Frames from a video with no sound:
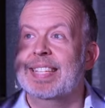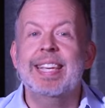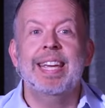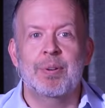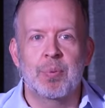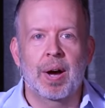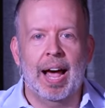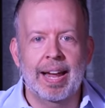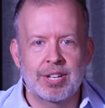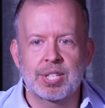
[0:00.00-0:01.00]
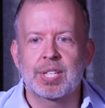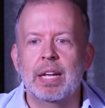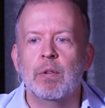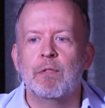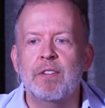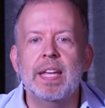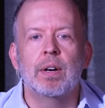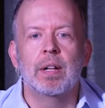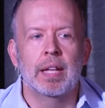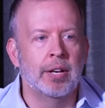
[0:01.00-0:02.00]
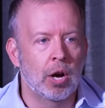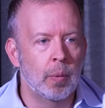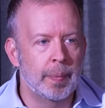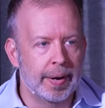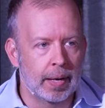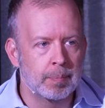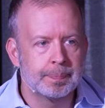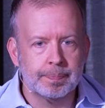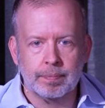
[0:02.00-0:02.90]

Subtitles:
see, I just can feel an opening,